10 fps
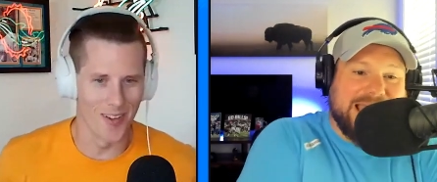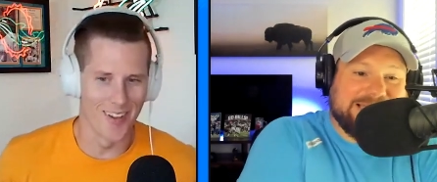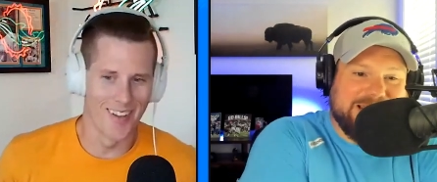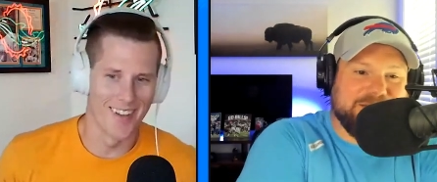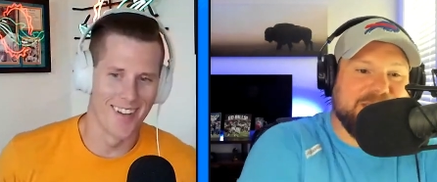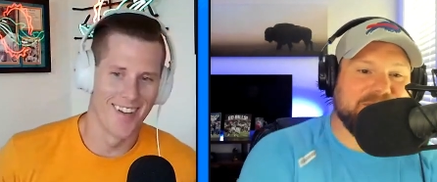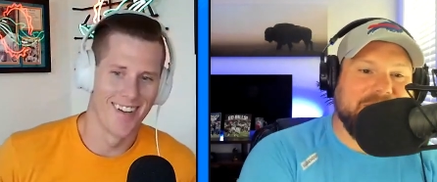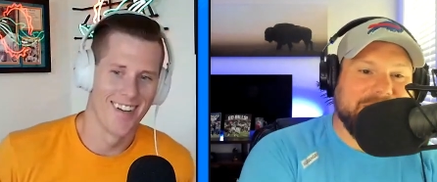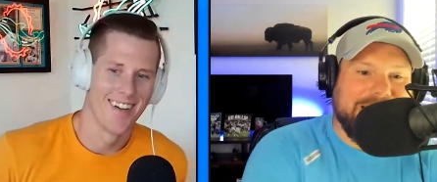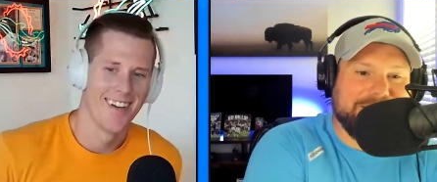Speaker 1: That's going to be the
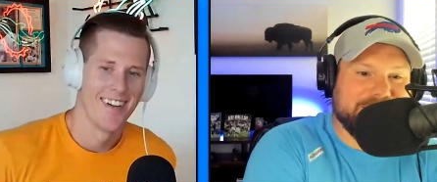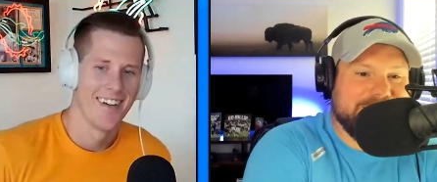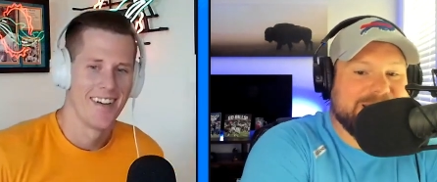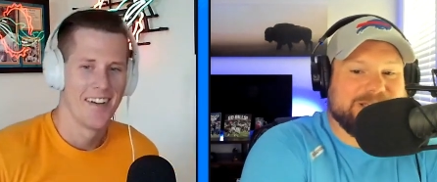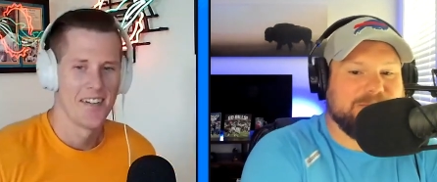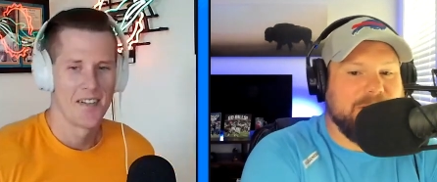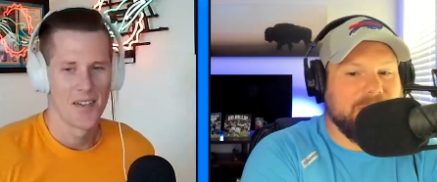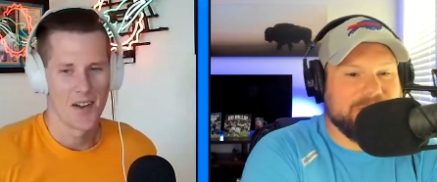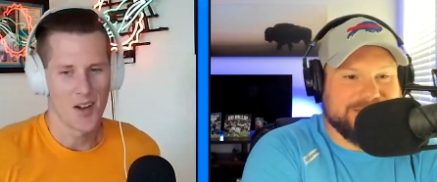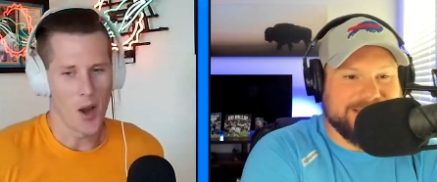fun conversation
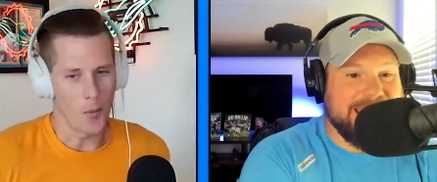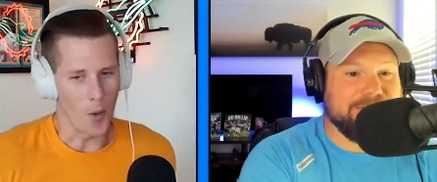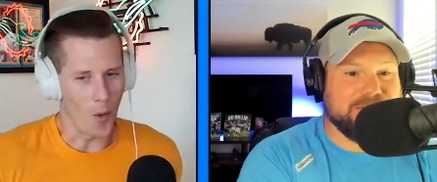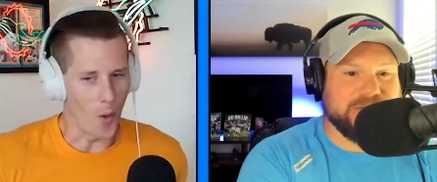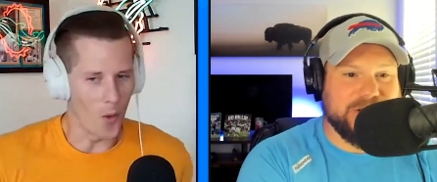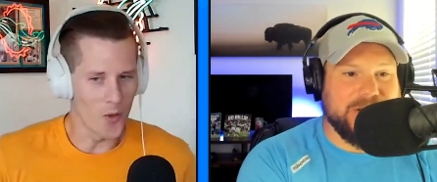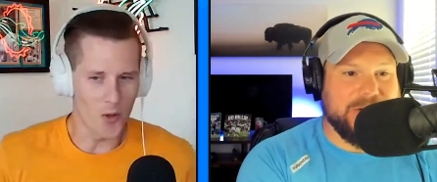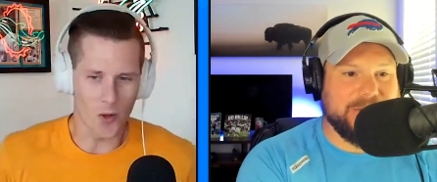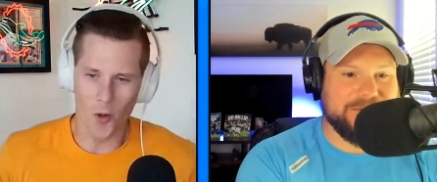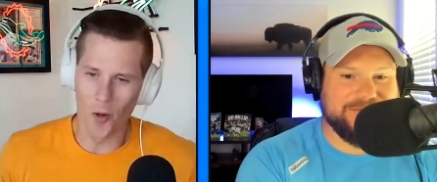tomorrow. Is the Couple devils old you know.
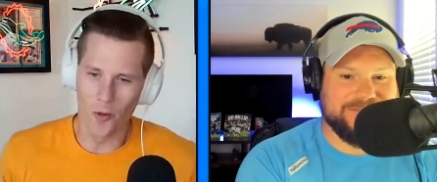school